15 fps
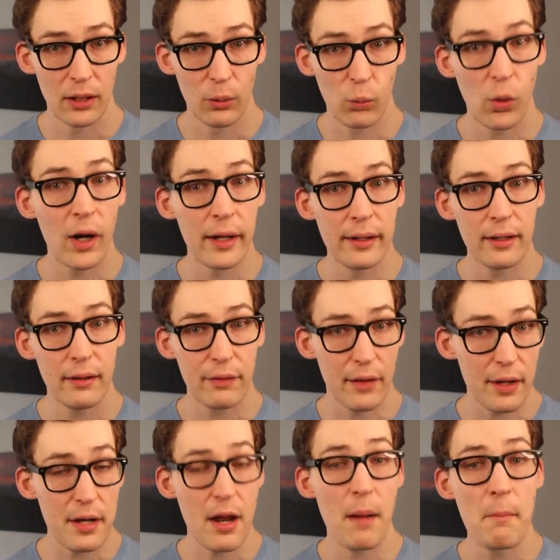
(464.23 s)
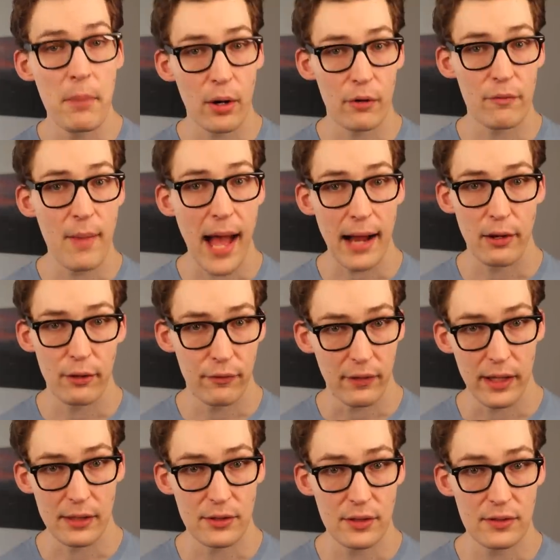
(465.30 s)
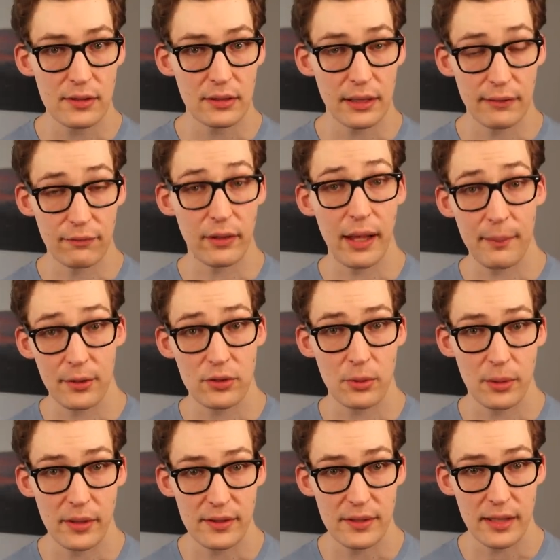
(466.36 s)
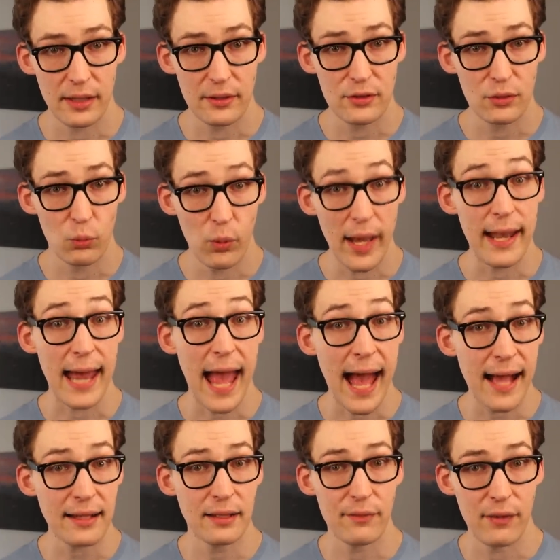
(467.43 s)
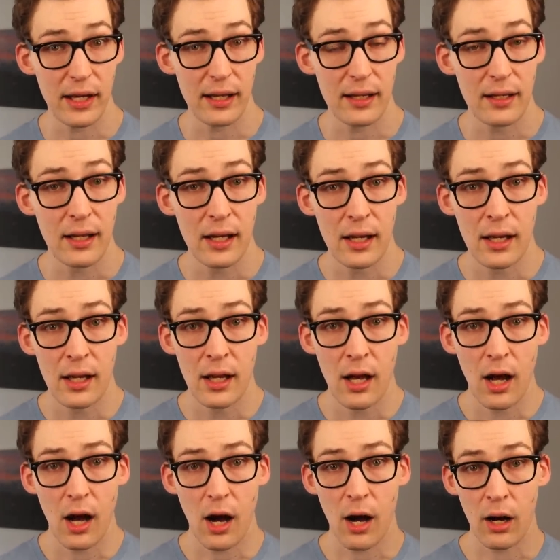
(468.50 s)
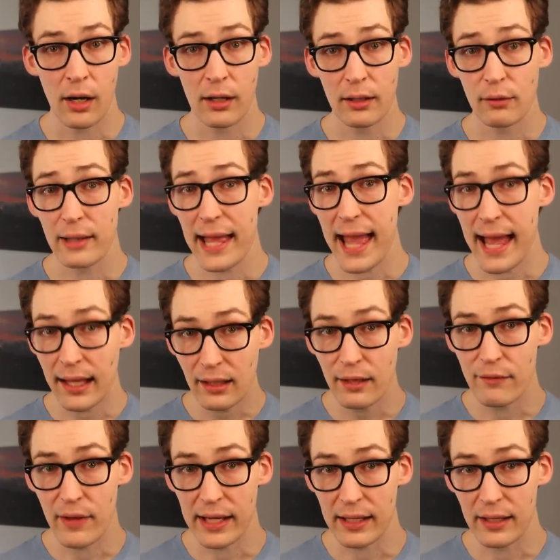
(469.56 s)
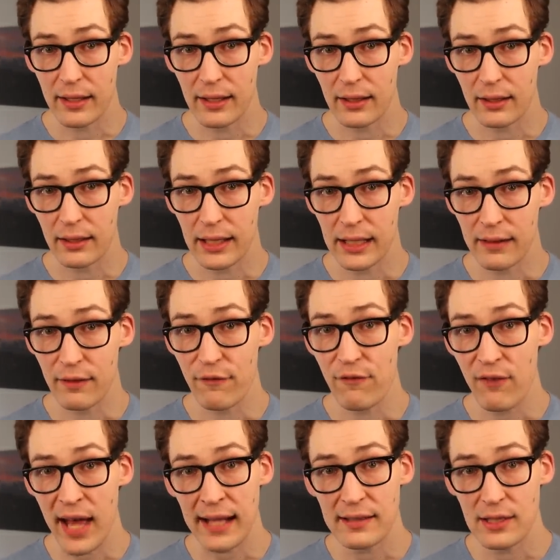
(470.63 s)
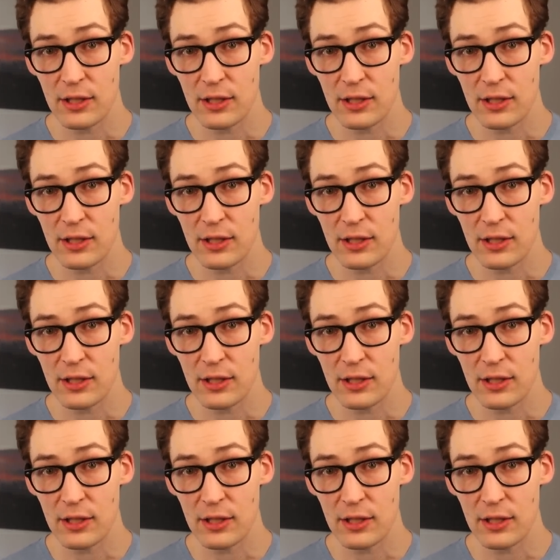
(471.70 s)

One, the number of macrophages, inflammatory cells, when activated, are elevated in the fat